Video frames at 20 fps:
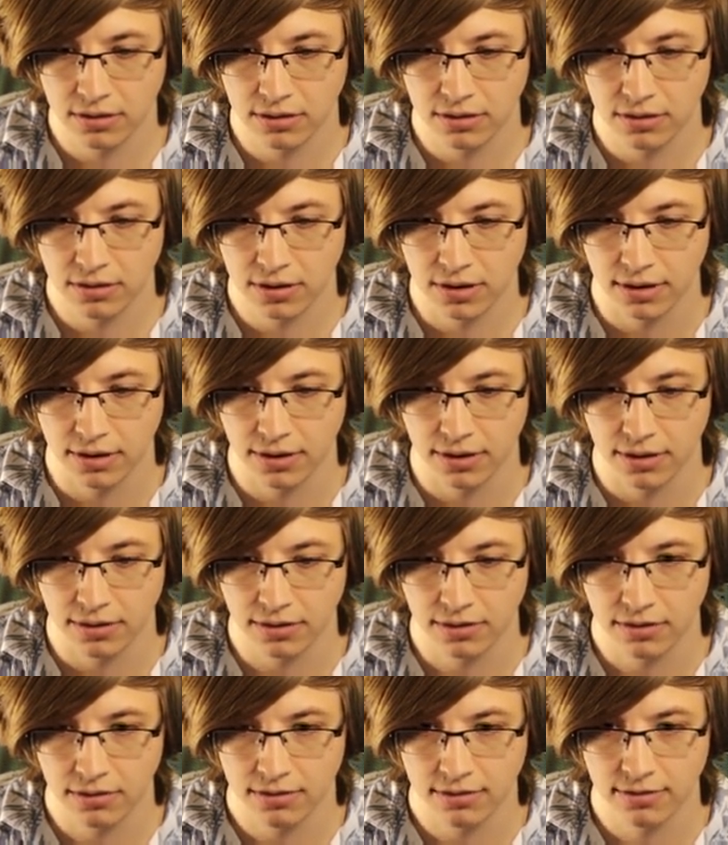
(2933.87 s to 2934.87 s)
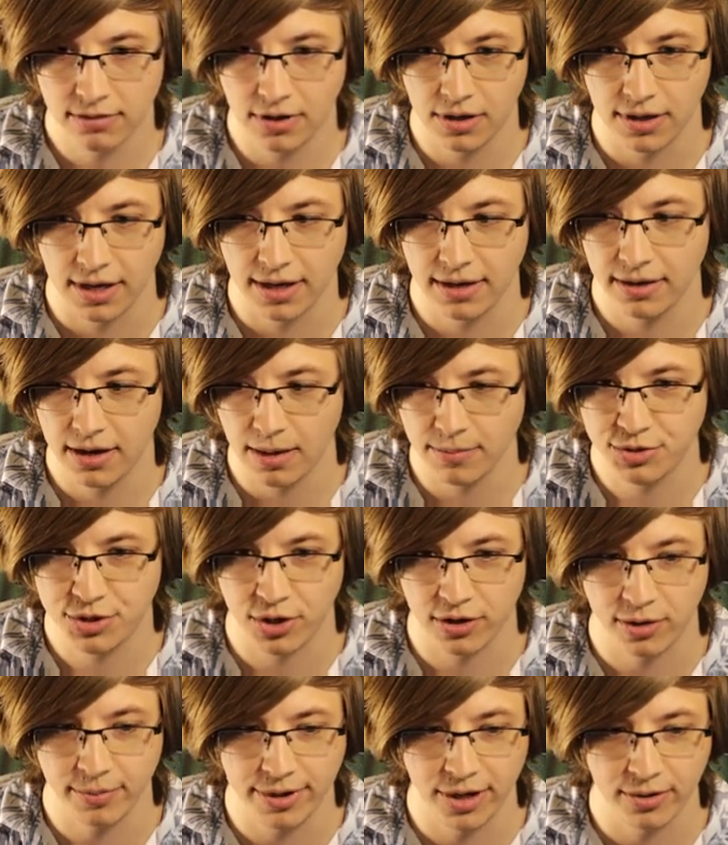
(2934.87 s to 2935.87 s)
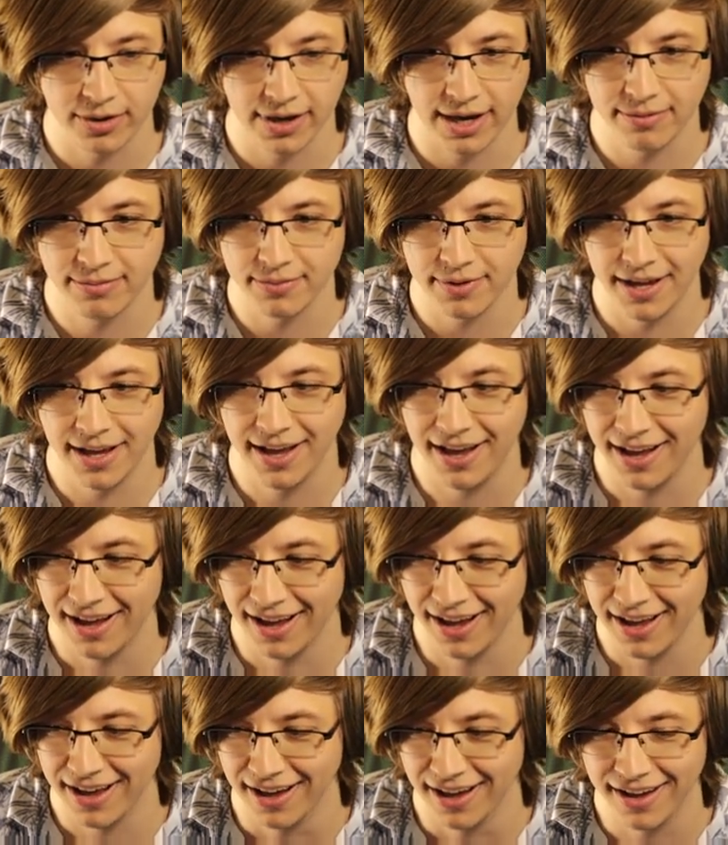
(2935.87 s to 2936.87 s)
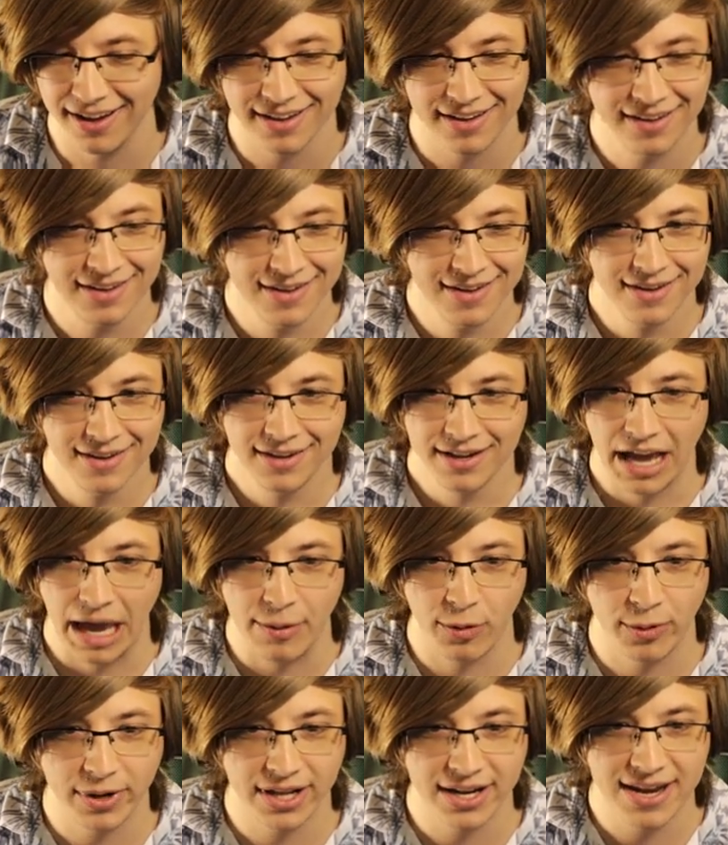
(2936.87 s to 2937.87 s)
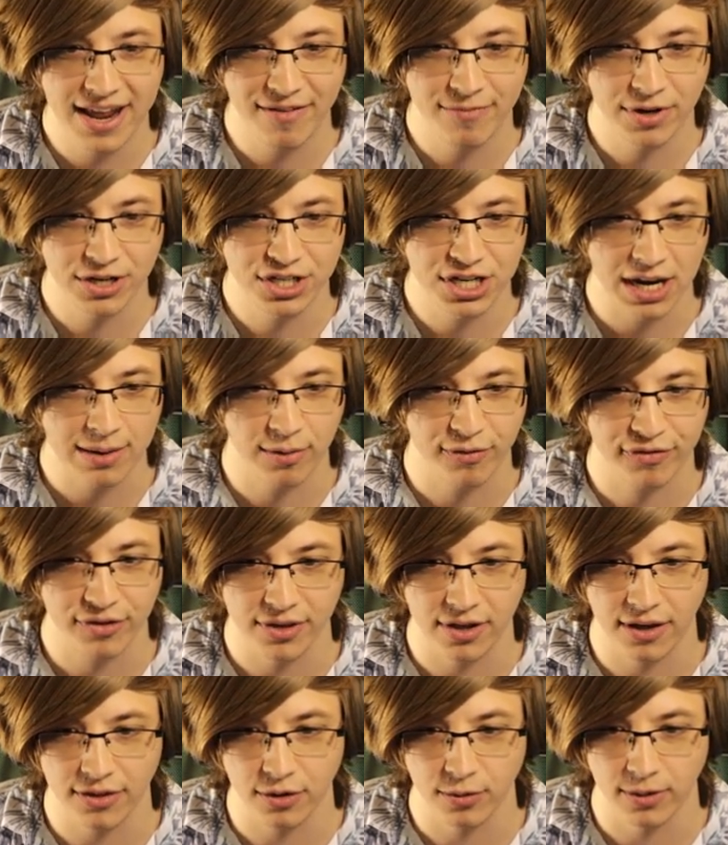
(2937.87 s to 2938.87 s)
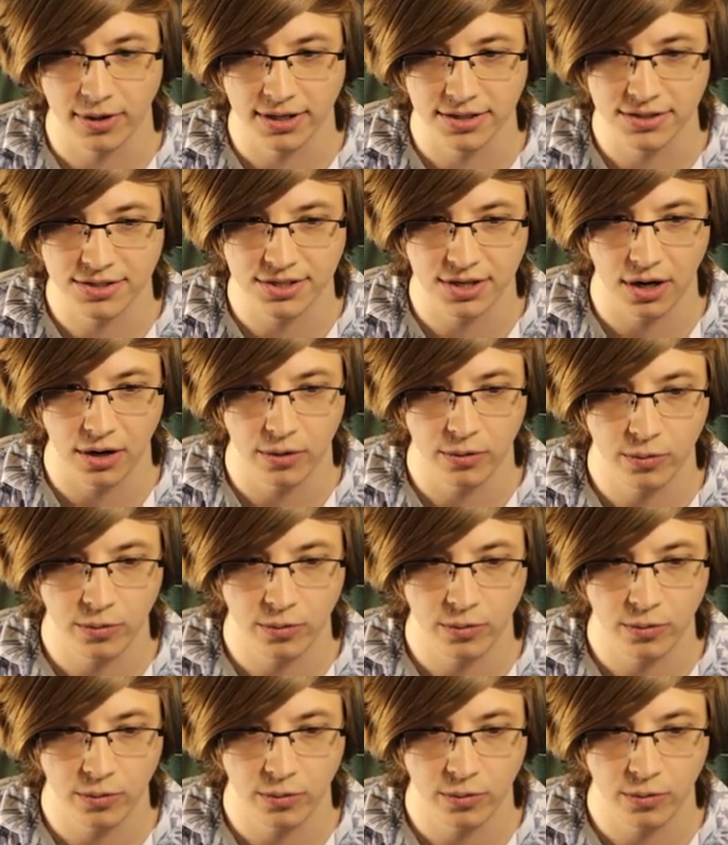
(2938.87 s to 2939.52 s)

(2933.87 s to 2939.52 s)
I don't know. Okay, I'm sure it'll be okay. I mean, we didn't have much ammo for the other one, so